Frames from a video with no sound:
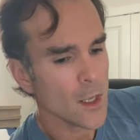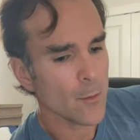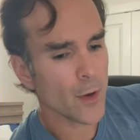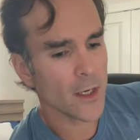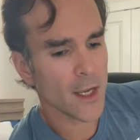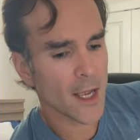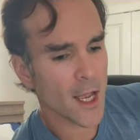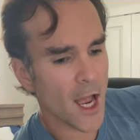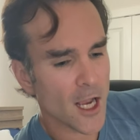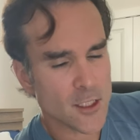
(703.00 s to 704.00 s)
but
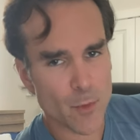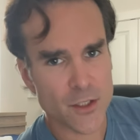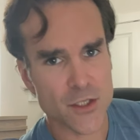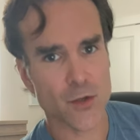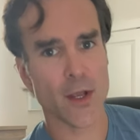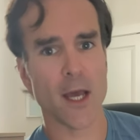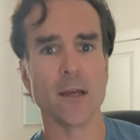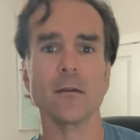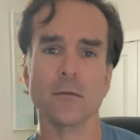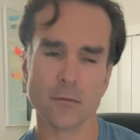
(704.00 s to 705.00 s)
as much as you
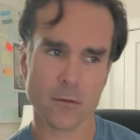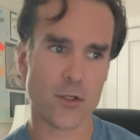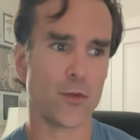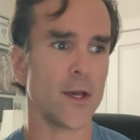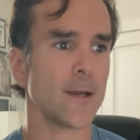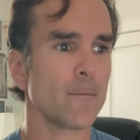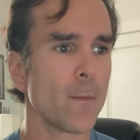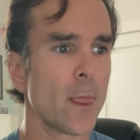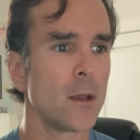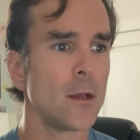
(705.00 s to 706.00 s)
can, do
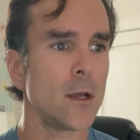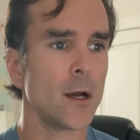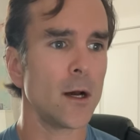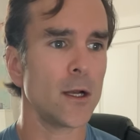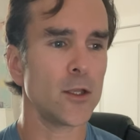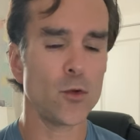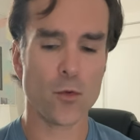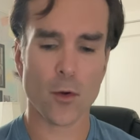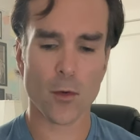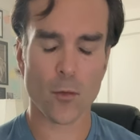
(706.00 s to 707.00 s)
that.
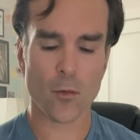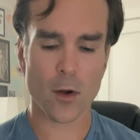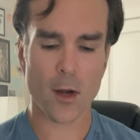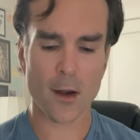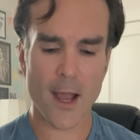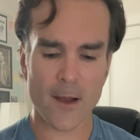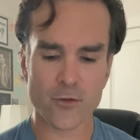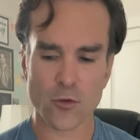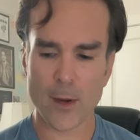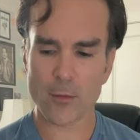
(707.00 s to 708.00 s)
You have
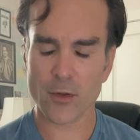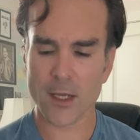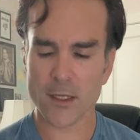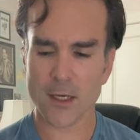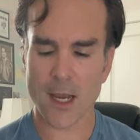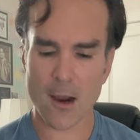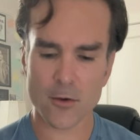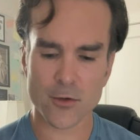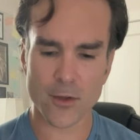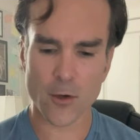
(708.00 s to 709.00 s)
to remember that the
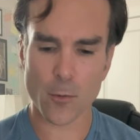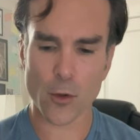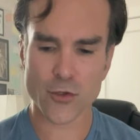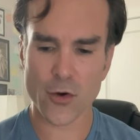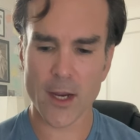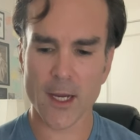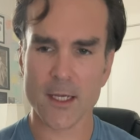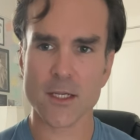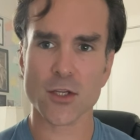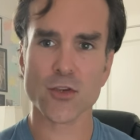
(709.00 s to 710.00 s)
character that you're portraying
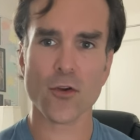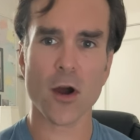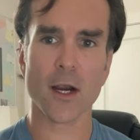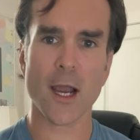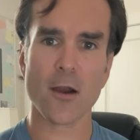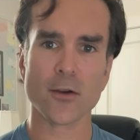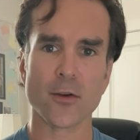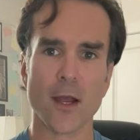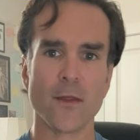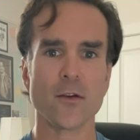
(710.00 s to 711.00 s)
is a strong
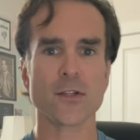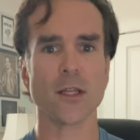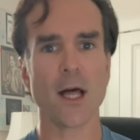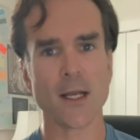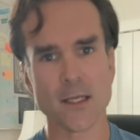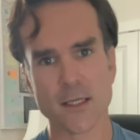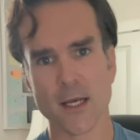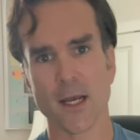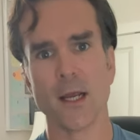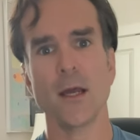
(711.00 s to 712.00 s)
character, and there's a lot to
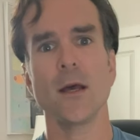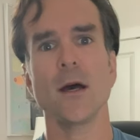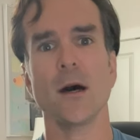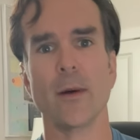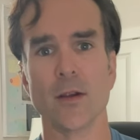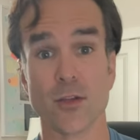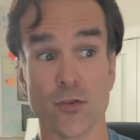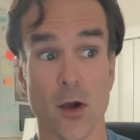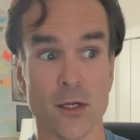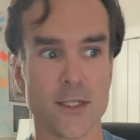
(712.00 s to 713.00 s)
say about a
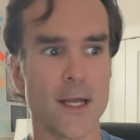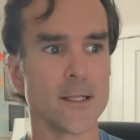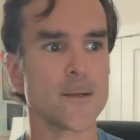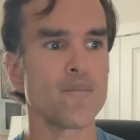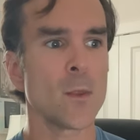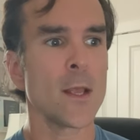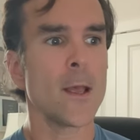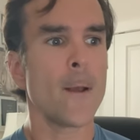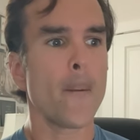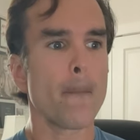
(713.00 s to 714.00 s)
strong stance.
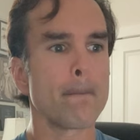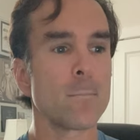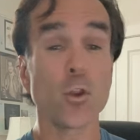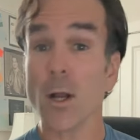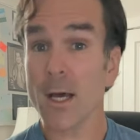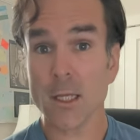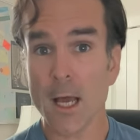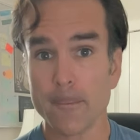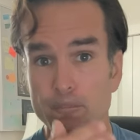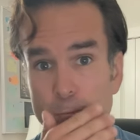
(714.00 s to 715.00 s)
Look
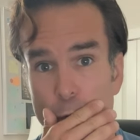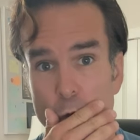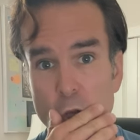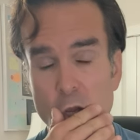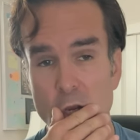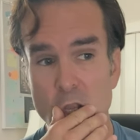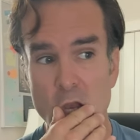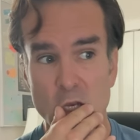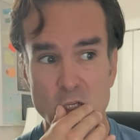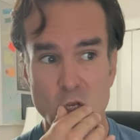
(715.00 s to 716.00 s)

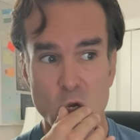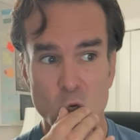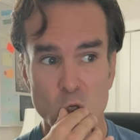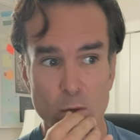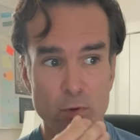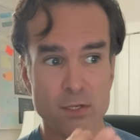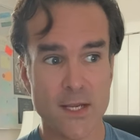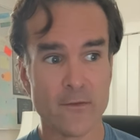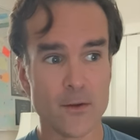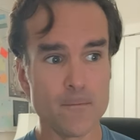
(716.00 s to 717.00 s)
online. So number
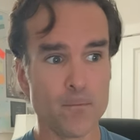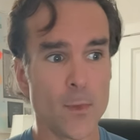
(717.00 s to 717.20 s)
seven,